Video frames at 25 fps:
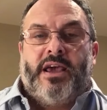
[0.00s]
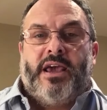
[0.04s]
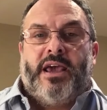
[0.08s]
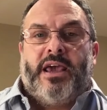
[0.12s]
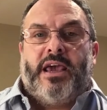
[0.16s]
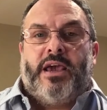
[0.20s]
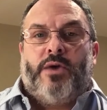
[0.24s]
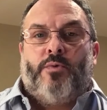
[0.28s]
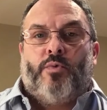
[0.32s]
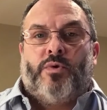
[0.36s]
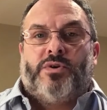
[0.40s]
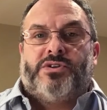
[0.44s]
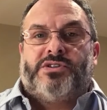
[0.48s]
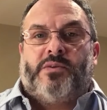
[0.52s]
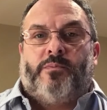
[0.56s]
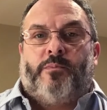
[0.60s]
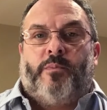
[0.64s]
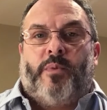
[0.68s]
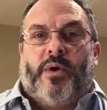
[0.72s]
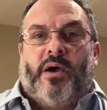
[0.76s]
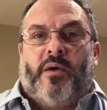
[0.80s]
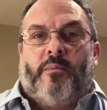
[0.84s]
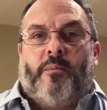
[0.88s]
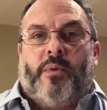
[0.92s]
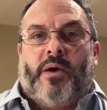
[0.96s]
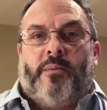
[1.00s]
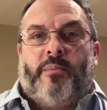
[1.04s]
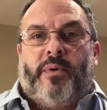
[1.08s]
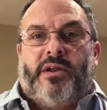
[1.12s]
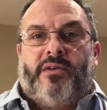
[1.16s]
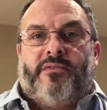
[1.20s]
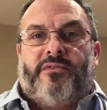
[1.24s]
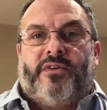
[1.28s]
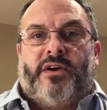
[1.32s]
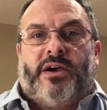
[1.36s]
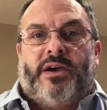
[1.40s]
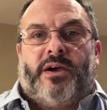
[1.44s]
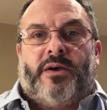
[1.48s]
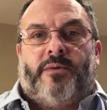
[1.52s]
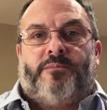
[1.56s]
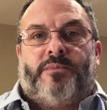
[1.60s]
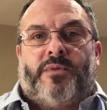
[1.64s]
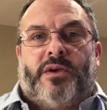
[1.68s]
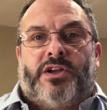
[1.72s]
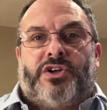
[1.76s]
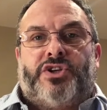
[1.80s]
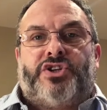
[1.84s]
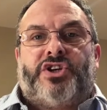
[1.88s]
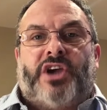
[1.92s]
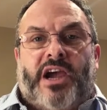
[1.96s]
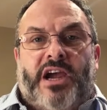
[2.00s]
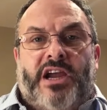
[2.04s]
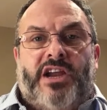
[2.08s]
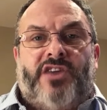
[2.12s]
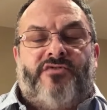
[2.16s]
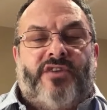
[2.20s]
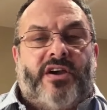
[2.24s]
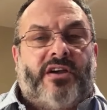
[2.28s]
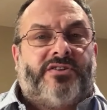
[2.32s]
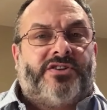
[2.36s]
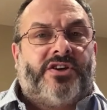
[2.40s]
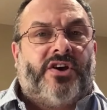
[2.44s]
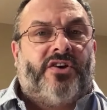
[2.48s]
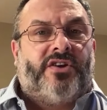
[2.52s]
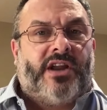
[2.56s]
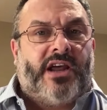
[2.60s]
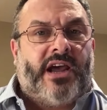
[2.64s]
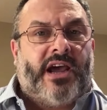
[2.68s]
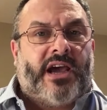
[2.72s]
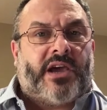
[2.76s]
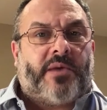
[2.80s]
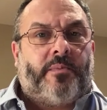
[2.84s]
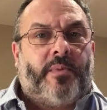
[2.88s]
it was a bit of a chain around her neck,